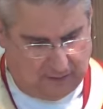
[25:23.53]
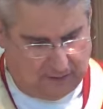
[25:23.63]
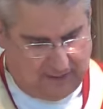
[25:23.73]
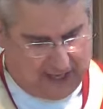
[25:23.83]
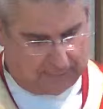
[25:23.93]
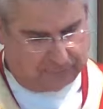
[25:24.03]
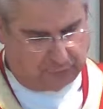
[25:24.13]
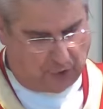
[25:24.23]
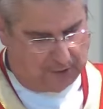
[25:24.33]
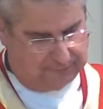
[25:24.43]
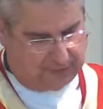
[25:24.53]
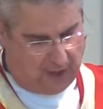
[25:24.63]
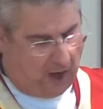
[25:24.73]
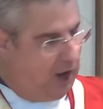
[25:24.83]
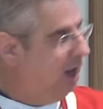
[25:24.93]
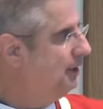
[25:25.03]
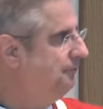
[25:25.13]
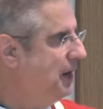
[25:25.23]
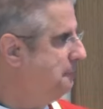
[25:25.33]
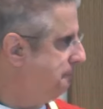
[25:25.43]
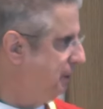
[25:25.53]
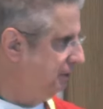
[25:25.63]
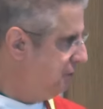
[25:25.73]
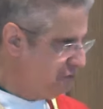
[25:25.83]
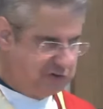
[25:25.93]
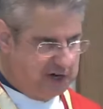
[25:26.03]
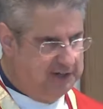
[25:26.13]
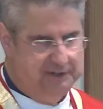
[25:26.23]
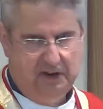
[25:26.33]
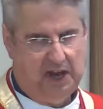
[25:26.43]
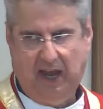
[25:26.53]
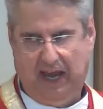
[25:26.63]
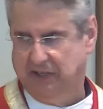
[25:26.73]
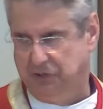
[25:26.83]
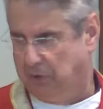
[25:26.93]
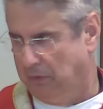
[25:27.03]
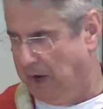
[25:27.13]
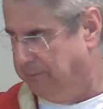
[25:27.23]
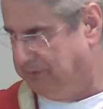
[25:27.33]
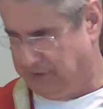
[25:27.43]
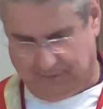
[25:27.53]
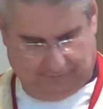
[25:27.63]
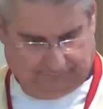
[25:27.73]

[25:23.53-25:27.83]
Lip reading: that absorbs all of our pollution and corruption.